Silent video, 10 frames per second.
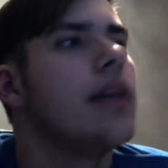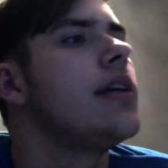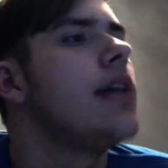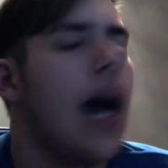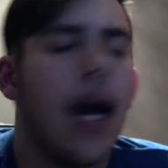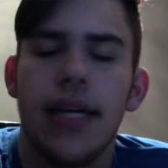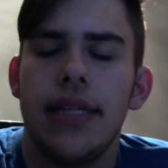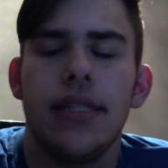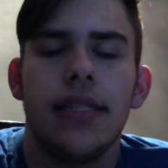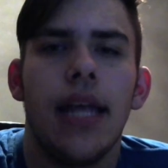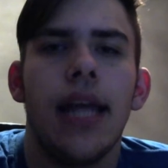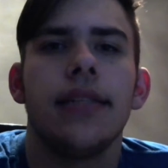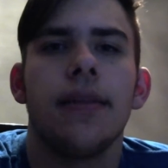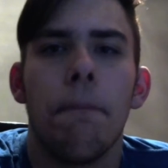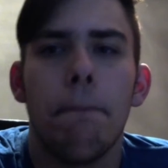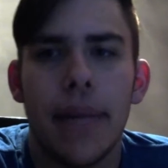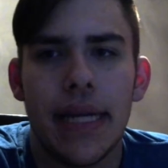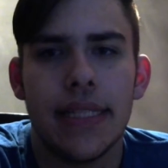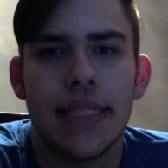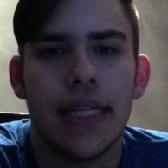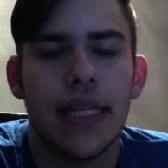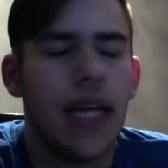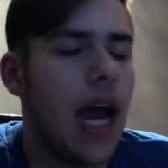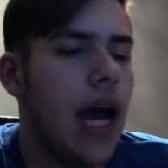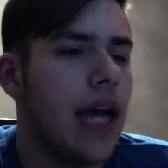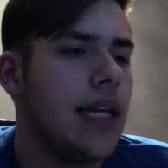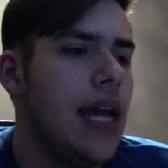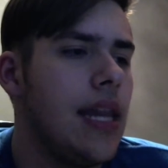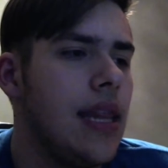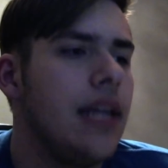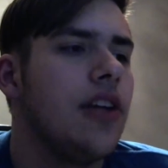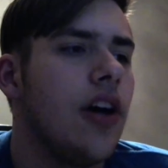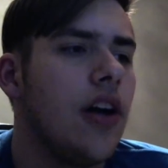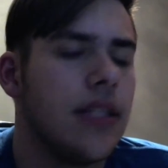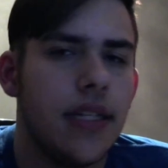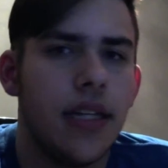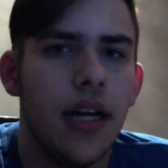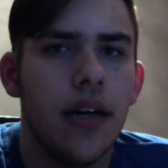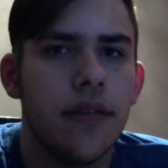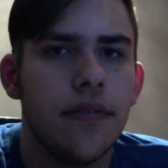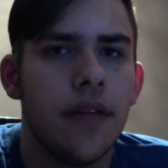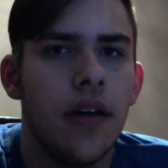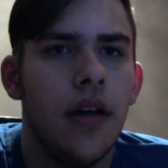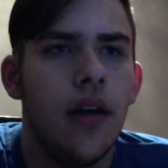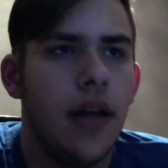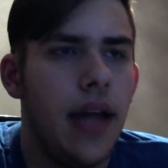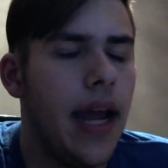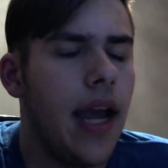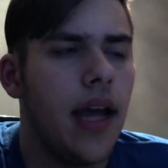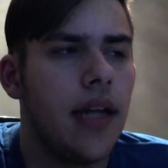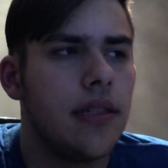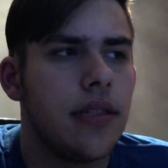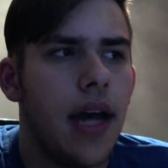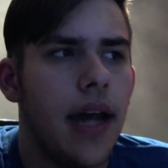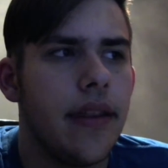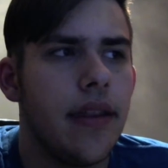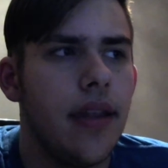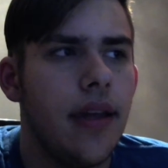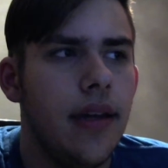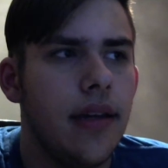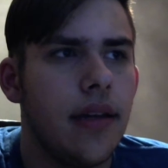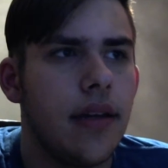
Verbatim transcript: Guys, that is amazing. I can't thank y'all enough. And I think